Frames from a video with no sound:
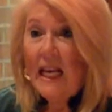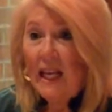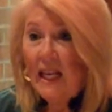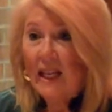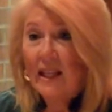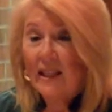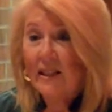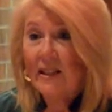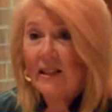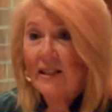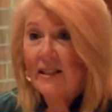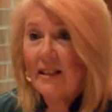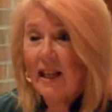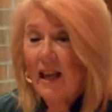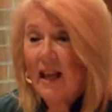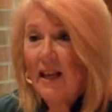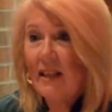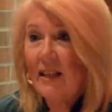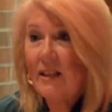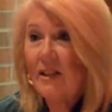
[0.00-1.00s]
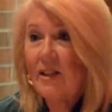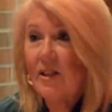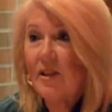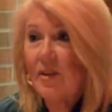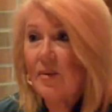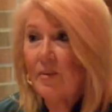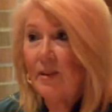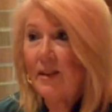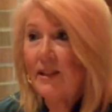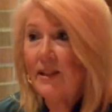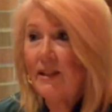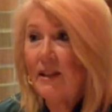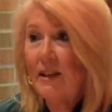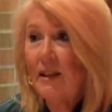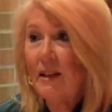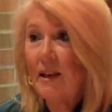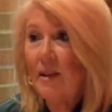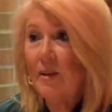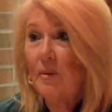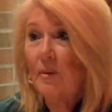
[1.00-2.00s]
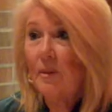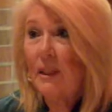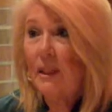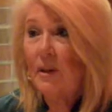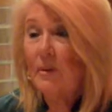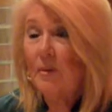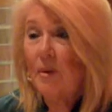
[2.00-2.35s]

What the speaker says: It is, and it's the reason I really